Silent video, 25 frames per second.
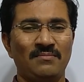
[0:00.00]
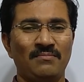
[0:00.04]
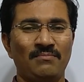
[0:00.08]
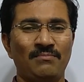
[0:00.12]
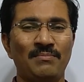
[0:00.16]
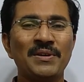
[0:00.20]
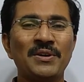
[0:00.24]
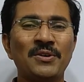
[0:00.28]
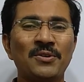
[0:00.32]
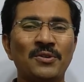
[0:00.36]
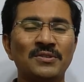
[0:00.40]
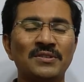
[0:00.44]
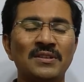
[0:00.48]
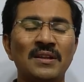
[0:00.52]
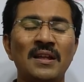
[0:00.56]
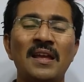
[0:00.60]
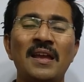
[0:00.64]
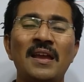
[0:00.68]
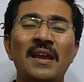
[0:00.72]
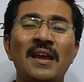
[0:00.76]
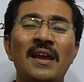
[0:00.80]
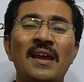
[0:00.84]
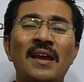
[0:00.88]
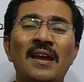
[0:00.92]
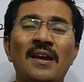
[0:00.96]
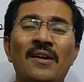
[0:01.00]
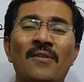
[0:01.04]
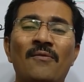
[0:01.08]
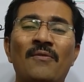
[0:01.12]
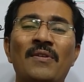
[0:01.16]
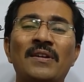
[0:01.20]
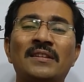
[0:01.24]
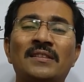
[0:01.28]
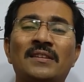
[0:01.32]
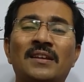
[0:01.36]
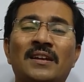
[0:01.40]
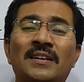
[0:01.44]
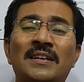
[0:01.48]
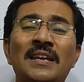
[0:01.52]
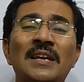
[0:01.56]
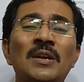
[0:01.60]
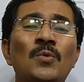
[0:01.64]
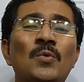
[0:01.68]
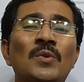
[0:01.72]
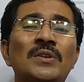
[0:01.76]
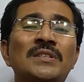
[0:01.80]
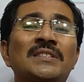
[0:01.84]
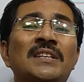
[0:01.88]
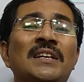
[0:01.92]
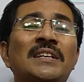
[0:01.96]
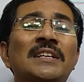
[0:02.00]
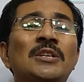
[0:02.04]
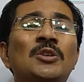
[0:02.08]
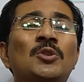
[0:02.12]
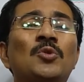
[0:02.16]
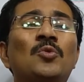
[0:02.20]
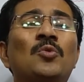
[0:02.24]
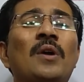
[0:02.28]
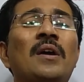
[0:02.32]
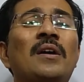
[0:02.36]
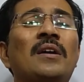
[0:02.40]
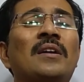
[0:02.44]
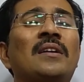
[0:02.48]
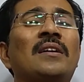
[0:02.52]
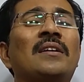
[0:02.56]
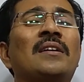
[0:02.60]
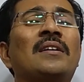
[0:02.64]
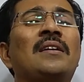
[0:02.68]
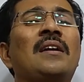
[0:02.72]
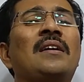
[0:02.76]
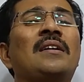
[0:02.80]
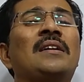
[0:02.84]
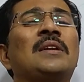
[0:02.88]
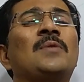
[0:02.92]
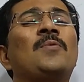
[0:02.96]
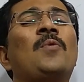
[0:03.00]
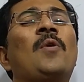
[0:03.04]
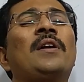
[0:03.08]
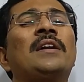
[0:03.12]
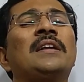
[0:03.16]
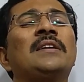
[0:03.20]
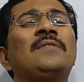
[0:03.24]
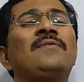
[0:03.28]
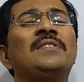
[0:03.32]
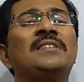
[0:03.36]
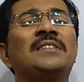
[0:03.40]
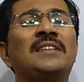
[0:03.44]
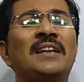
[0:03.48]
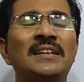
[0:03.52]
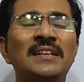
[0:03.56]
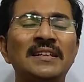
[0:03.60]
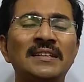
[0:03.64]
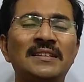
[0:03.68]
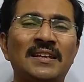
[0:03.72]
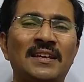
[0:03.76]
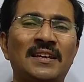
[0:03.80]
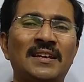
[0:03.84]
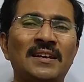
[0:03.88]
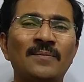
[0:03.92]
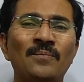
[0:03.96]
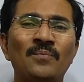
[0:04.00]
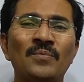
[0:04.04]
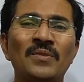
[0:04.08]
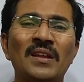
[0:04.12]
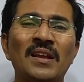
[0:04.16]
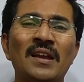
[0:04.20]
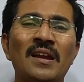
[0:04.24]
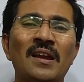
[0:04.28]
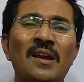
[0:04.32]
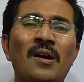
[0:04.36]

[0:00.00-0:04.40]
because when the king was ready to reward him with anything,